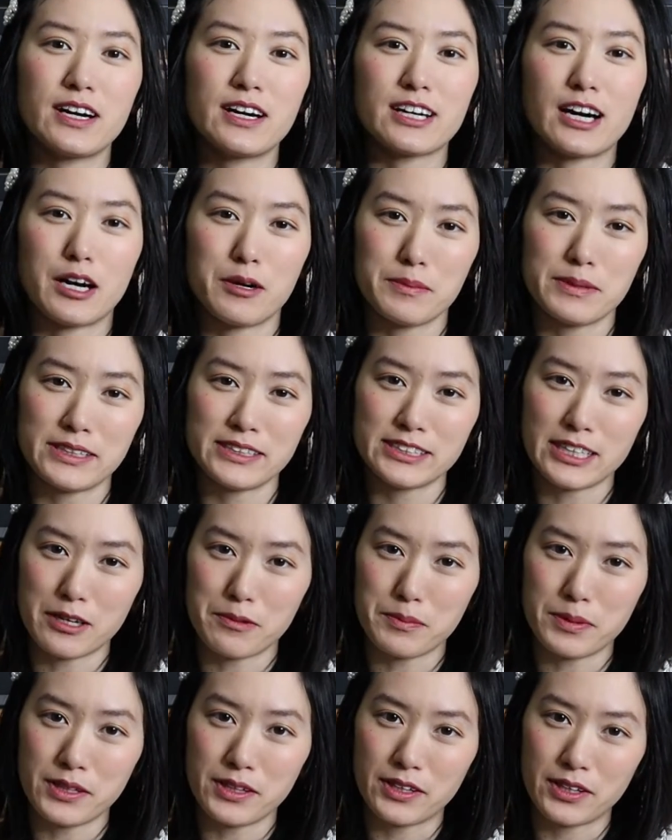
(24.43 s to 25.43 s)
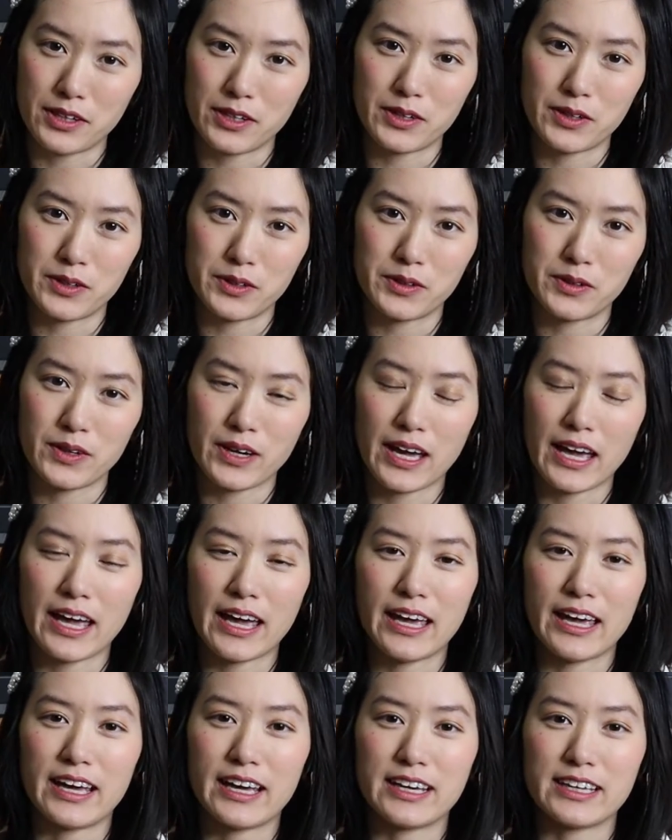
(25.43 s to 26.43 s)
comment down below,
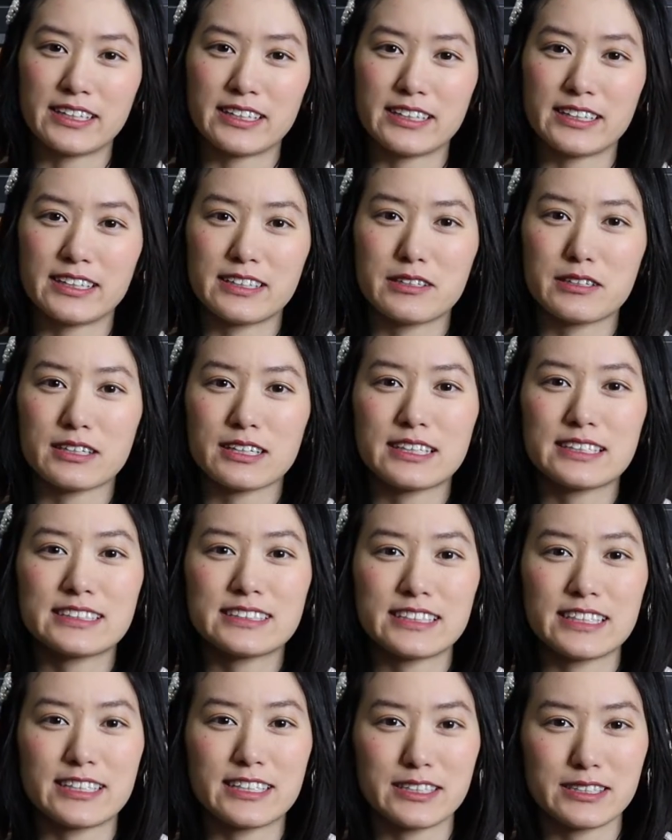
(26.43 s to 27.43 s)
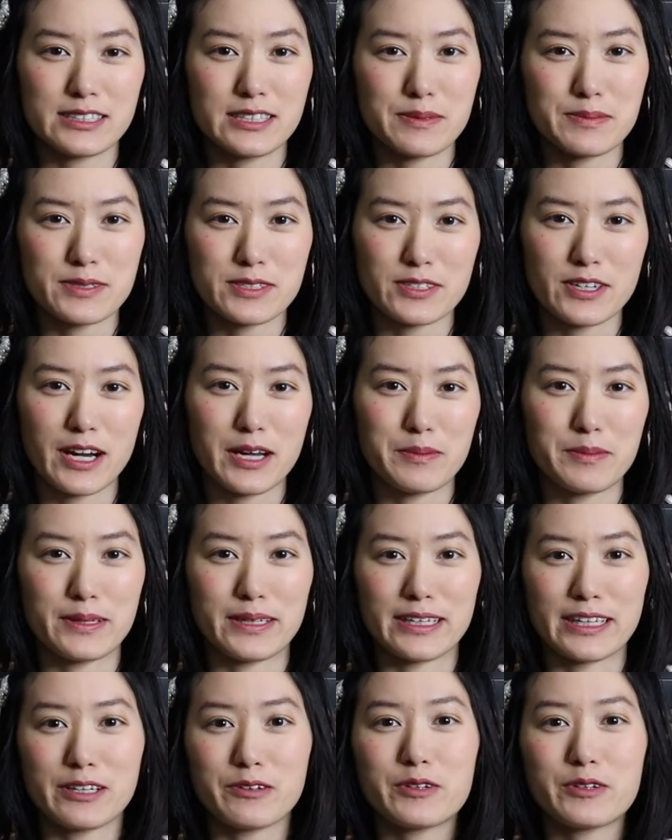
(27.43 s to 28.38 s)
and consider subscribing.